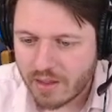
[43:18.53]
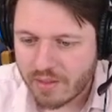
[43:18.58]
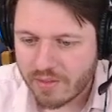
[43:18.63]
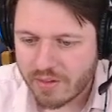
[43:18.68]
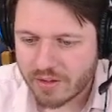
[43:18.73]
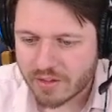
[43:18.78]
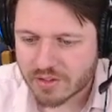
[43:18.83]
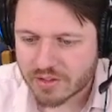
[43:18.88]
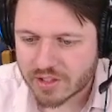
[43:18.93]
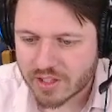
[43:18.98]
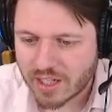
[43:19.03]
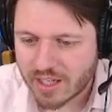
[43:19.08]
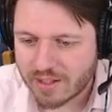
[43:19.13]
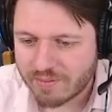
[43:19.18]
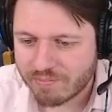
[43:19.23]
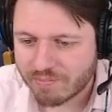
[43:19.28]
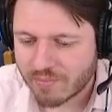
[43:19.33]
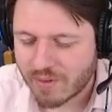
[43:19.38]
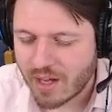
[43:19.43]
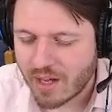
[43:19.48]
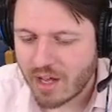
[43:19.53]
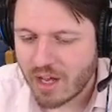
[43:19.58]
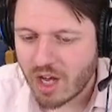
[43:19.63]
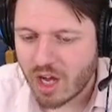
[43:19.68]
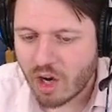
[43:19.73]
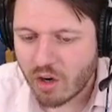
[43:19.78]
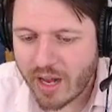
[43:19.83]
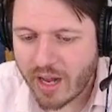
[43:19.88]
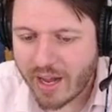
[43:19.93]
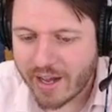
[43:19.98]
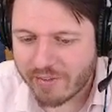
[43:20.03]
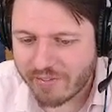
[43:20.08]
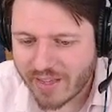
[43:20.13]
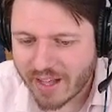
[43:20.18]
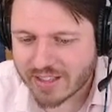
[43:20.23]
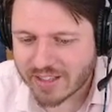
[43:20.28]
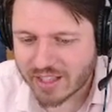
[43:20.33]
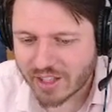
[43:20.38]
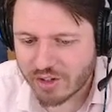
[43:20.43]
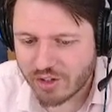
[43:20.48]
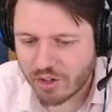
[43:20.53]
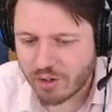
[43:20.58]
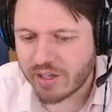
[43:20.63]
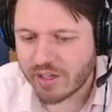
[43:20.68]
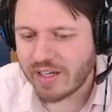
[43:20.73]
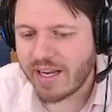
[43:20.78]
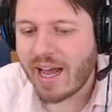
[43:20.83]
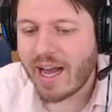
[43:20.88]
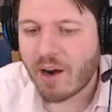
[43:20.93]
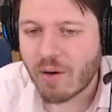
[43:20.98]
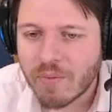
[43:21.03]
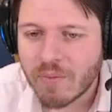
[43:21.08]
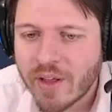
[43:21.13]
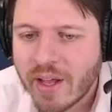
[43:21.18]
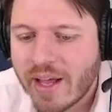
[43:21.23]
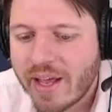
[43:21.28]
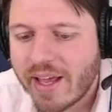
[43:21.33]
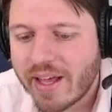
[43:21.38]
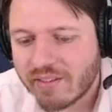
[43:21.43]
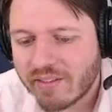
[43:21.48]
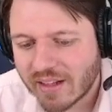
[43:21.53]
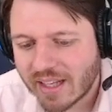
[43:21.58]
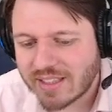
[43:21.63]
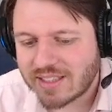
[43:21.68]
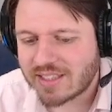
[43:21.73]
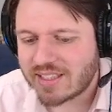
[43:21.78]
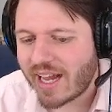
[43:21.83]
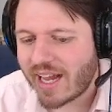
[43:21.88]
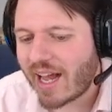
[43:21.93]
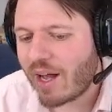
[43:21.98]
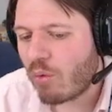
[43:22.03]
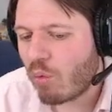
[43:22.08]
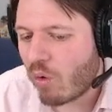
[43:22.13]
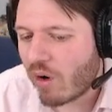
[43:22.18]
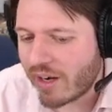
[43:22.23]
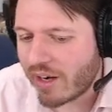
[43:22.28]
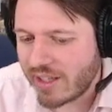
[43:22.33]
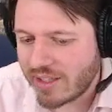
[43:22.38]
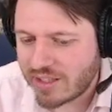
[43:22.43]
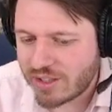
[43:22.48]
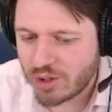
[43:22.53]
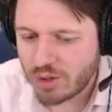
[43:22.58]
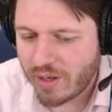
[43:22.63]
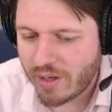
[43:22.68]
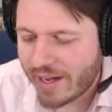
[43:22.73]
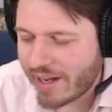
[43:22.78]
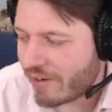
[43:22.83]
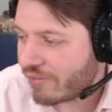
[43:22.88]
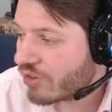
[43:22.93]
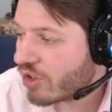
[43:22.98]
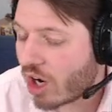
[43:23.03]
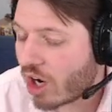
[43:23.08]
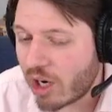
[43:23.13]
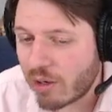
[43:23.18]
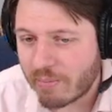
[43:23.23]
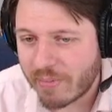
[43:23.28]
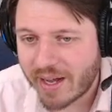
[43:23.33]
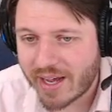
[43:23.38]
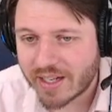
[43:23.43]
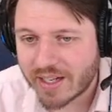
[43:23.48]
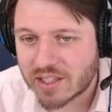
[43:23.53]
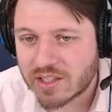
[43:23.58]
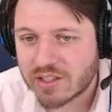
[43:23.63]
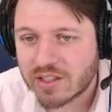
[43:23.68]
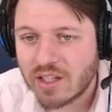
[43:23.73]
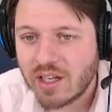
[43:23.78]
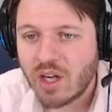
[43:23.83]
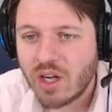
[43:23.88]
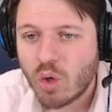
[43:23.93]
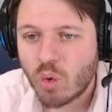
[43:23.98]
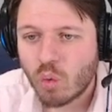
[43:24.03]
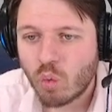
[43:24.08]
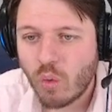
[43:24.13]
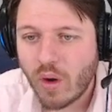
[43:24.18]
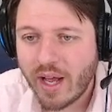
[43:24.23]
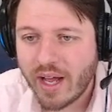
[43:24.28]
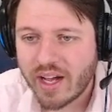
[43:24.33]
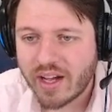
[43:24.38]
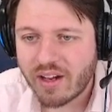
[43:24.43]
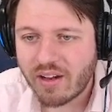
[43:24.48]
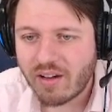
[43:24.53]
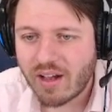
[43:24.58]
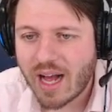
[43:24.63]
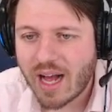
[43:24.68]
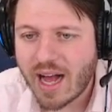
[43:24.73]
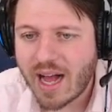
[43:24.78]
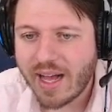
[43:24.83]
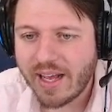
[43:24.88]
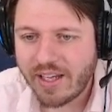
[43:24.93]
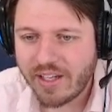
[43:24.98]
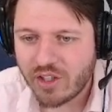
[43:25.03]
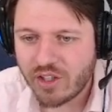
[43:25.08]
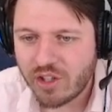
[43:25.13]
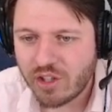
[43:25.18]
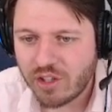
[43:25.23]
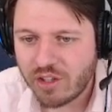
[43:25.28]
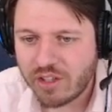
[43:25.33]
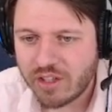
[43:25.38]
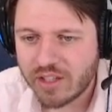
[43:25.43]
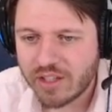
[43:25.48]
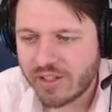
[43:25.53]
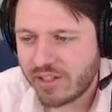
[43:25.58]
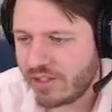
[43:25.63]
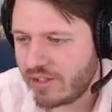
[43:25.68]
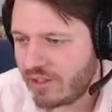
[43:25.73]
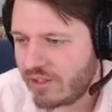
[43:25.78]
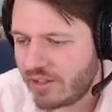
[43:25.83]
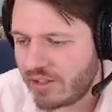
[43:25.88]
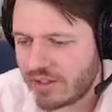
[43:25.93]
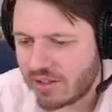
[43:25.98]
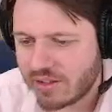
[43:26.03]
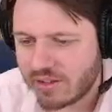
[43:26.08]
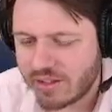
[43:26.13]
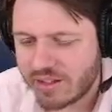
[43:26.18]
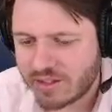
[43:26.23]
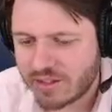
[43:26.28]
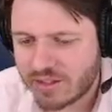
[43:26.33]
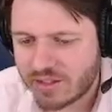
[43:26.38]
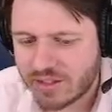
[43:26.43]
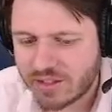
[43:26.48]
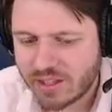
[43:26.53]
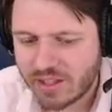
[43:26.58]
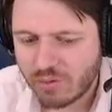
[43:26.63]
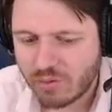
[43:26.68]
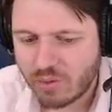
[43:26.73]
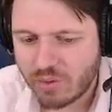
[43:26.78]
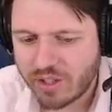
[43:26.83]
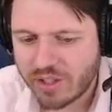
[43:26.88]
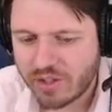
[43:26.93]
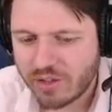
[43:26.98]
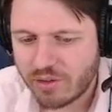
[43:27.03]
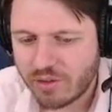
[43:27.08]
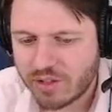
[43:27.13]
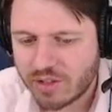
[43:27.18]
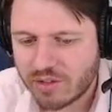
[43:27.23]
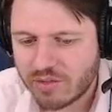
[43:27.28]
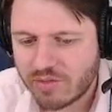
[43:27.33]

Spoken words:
There's Todd. Okay, that's how you do it. Now, let's say I wanted to have card backs. Well, I could. Let's see if we can do this